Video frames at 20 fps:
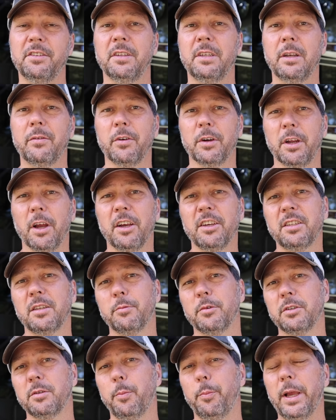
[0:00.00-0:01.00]
to different
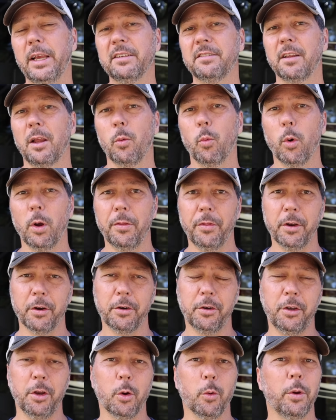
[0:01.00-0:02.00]
customers based on what they're
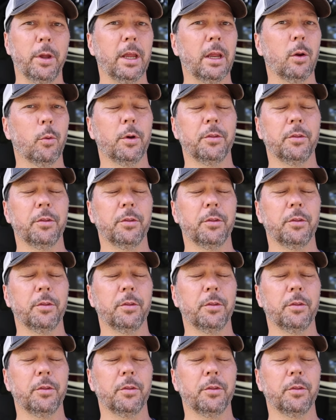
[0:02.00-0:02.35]
doing,